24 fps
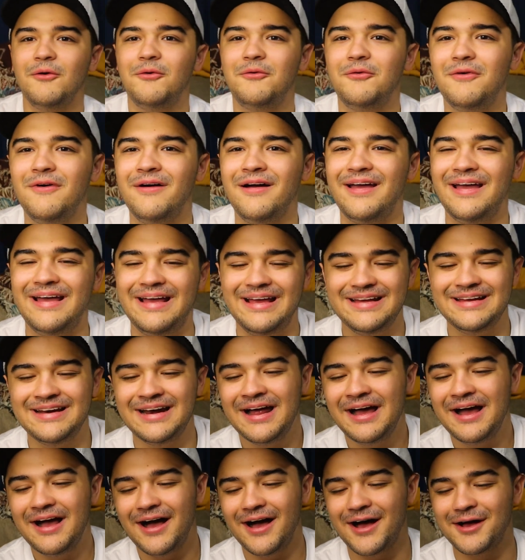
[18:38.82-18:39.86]
Wait,
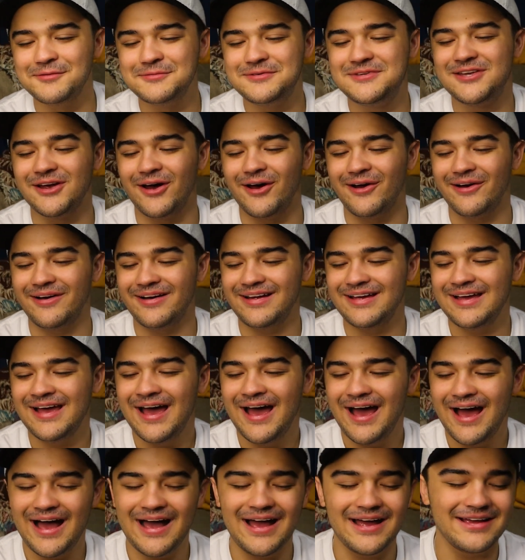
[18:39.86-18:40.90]
I'm sorry.
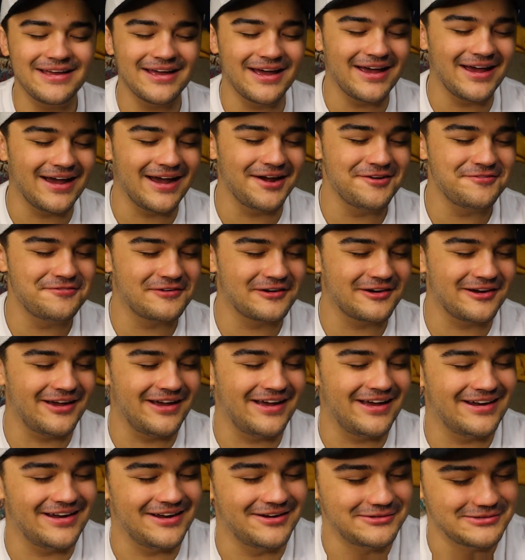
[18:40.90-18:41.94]
I kind of
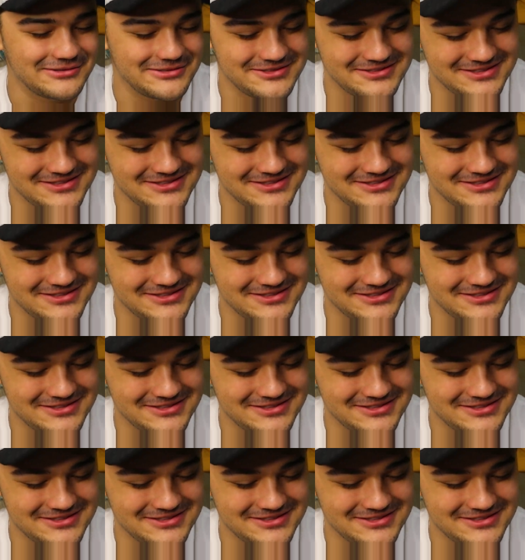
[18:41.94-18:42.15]
forgot I